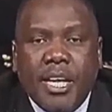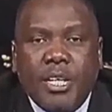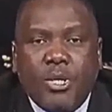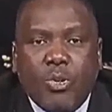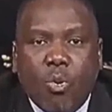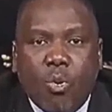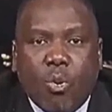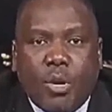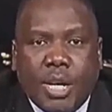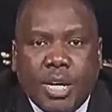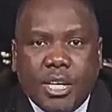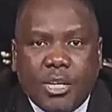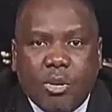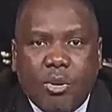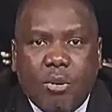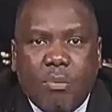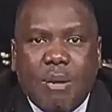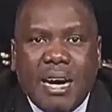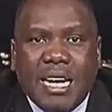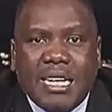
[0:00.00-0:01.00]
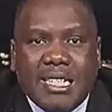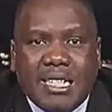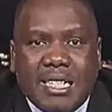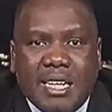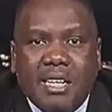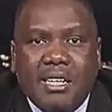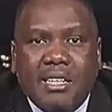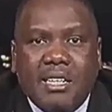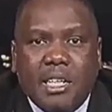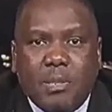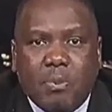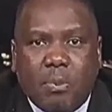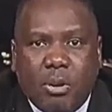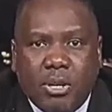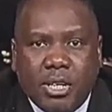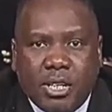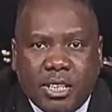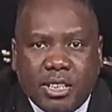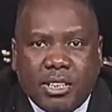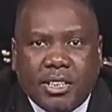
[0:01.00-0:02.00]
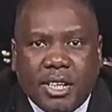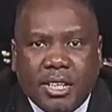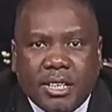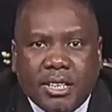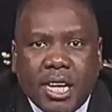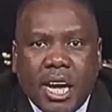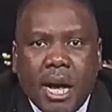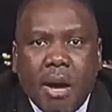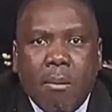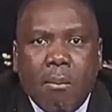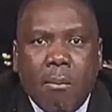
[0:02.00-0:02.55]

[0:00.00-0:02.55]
is occasioned by still these politicians